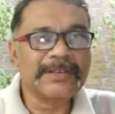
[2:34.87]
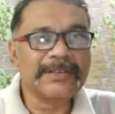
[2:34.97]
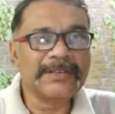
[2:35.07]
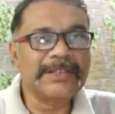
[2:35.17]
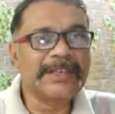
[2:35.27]

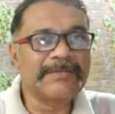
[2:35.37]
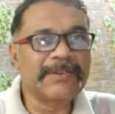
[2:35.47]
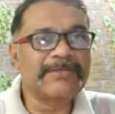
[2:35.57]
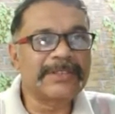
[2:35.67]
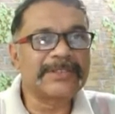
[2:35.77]
reading
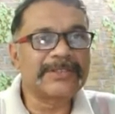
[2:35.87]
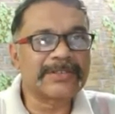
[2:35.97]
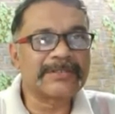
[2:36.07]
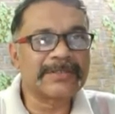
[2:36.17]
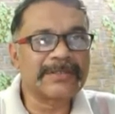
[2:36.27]
about
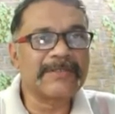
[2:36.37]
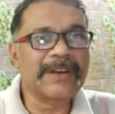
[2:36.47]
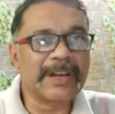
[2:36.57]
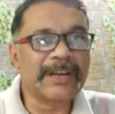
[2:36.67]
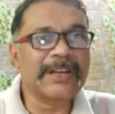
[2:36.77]
this, you are
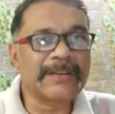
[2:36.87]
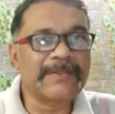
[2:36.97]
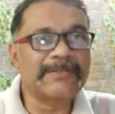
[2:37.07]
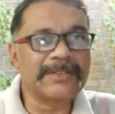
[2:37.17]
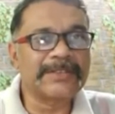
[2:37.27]
learning
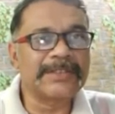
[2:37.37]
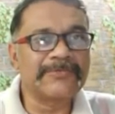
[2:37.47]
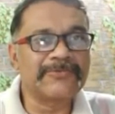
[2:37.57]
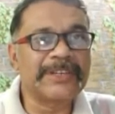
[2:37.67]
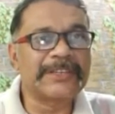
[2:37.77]
about these
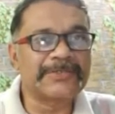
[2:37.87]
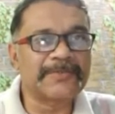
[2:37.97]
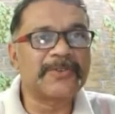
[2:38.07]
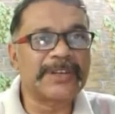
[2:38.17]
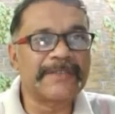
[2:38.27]
nutrients,
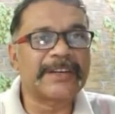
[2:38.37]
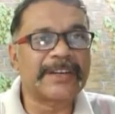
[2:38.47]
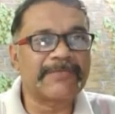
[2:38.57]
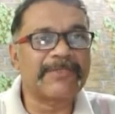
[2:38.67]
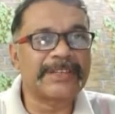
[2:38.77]
protein, fat,
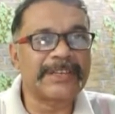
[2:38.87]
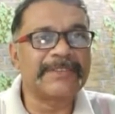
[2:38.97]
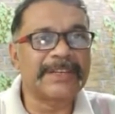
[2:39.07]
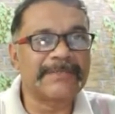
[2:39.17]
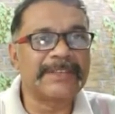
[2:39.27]
carbohydrate,
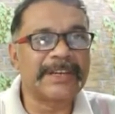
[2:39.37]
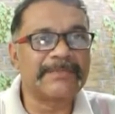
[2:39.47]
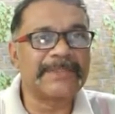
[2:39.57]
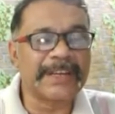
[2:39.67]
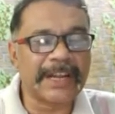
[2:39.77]
vitamin and
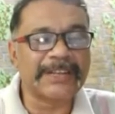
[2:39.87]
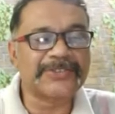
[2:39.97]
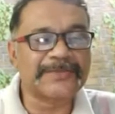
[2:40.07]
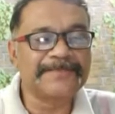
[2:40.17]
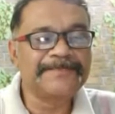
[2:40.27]

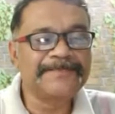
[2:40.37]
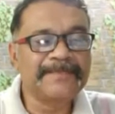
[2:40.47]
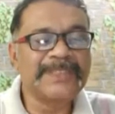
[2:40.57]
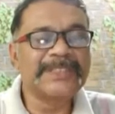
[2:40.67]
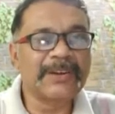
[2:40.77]
minerals.
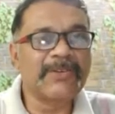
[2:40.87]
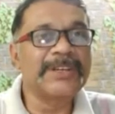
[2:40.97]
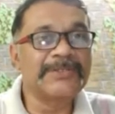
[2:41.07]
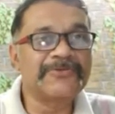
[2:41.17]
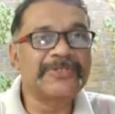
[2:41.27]
These are all
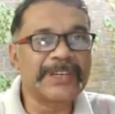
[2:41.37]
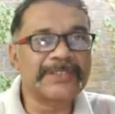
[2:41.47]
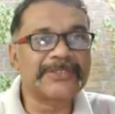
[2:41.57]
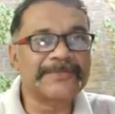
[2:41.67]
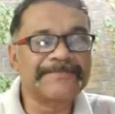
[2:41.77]

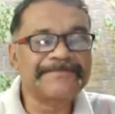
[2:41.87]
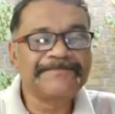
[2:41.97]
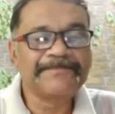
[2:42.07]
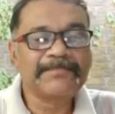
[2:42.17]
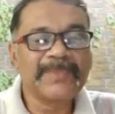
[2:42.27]
nutrients.
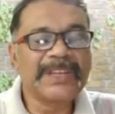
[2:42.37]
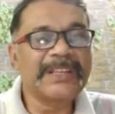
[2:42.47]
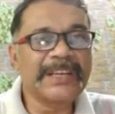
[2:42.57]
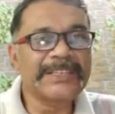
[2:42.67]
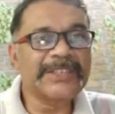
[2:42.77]
They are
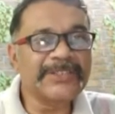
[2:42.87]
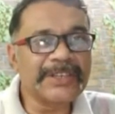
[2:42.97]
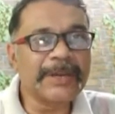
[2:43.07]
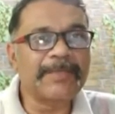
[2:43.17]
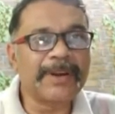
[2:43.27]
the
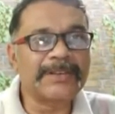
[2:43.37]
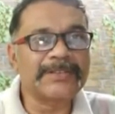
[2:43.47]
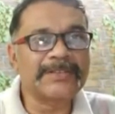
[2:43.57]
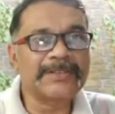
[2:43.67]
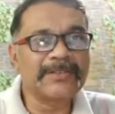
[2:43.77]
essential
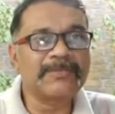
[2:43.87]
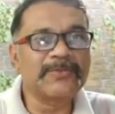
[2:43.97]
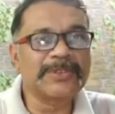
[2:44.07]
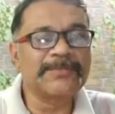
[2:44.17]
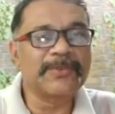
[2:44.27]
part or
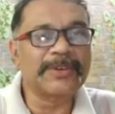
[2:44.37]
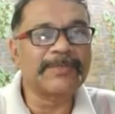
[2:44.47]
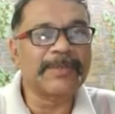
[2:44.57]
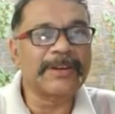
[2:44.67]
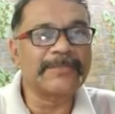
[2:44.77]
most
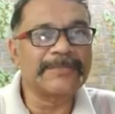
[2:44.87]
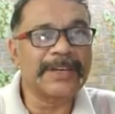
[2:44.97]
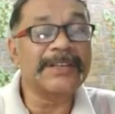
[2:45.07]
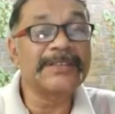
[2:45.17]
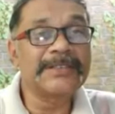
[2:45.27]
important part of the
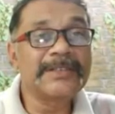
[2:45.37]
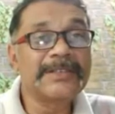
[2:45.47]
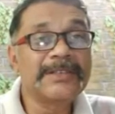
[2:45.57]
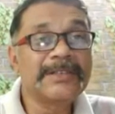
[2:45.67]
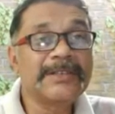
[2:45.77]

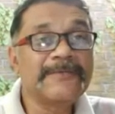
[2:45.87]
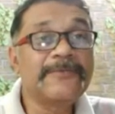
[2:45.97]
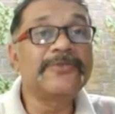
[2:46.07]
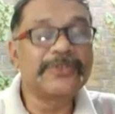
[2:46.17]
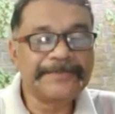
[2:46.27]
food.